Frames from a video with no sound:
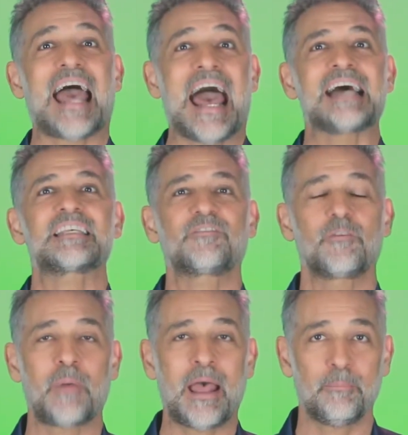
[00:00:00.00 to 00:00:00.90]
ask for
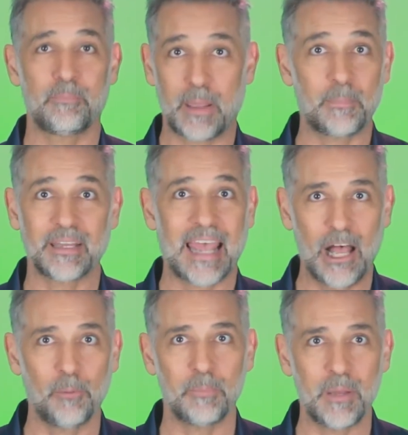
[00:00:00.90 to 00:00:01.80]
people to
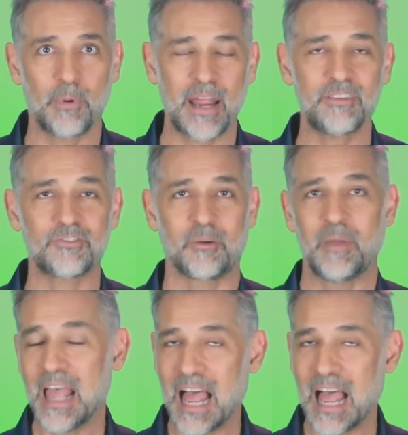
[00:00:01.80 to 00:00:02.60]
help me brainstorm.